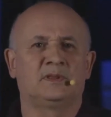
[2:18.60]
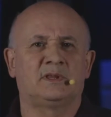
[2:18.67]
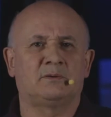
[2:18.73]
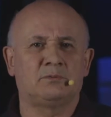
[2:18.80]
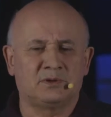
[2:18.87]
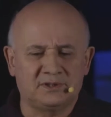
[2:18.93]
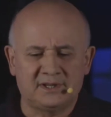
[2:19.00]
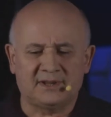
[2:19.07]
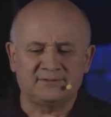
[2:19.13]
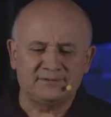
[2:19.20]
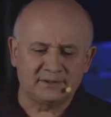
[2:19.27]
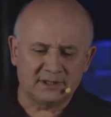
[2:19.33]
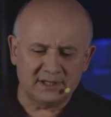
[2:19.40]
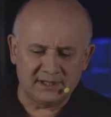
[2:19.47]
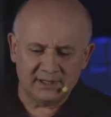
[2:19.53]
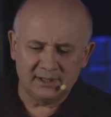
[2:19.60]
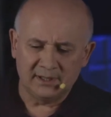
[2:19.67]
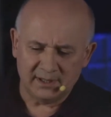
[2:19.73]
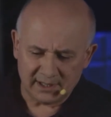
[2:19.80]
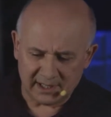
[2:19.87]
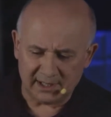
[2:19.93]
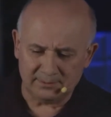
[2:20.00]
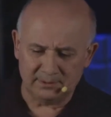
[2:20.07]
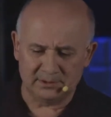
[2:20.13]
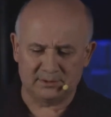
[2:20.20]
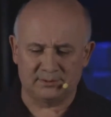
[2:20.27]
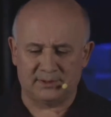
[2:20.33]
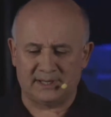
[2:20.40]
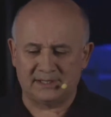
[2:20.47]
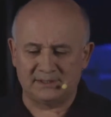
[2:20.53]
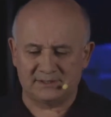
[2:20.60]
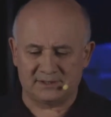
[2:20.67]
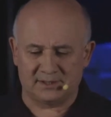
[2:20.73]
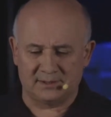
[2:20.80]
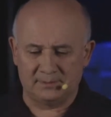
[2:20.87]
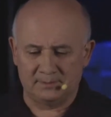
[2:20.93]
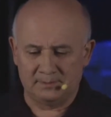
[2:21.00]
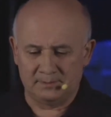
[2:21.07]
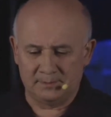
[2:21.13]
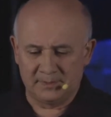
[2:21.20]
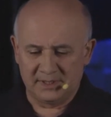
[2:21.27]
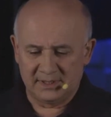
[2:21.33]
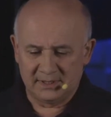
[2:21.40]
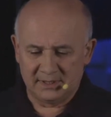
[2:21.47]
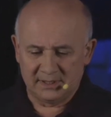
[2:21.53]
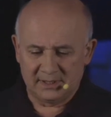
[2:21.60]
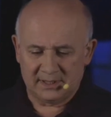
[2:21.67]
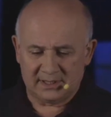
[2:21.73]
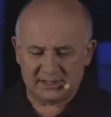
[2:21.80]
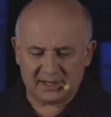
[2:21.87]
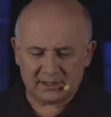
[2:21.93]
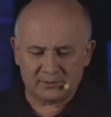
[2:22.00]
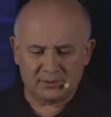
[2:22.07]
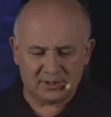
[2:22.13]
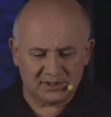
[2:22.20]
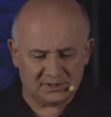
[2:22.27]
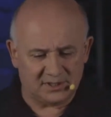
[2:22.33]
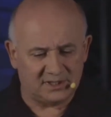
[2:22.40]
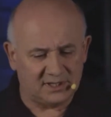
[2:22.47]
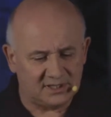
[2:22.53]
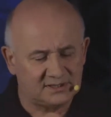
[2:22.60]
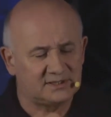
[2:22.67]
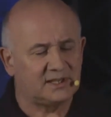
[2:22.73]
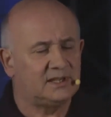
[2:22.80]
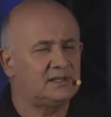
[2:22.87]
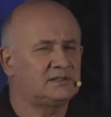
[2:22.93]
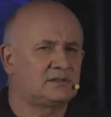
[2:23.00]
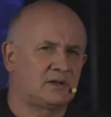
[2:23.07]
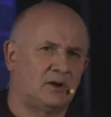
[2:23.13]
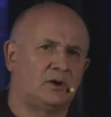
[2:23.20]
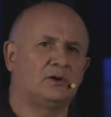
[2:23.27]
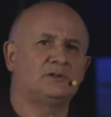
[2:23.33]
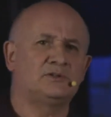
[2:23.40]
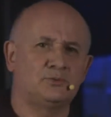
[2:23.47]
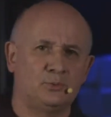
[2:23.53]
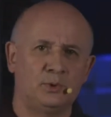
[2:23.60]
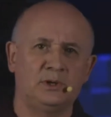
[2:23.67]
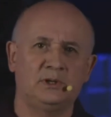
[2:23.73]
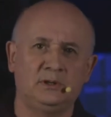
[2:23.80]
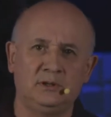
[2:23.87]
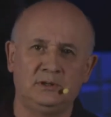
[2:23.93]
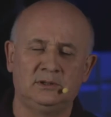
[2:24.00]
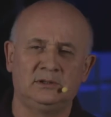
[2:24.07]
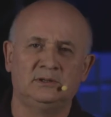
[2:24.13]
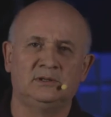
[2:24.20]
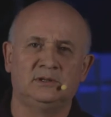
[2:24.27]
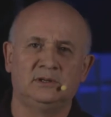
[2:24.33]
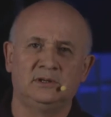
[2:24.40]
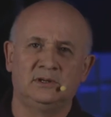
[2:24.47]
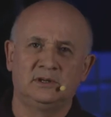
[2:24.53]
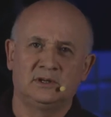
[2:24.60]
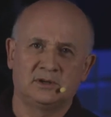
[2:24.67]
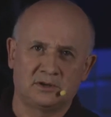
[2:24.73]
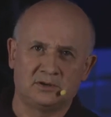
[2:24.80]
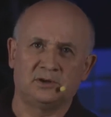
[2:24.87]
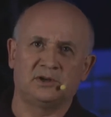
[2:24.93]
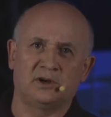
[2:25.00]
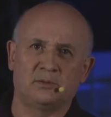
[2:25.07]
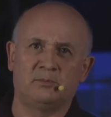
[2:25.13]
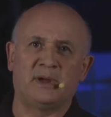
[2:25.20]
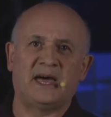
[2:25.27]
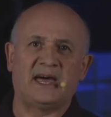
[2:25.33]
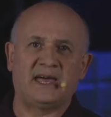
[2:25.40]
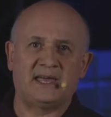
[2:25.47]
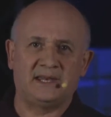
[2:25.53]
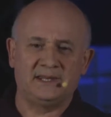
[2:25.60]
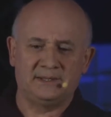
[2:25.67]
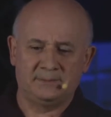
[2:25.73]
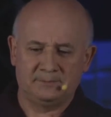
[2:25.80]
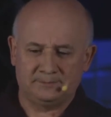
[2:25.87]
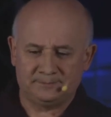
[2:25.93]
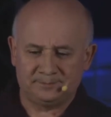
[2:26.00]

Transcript: that we're definitely able to answer. And that question is God's will good or bad?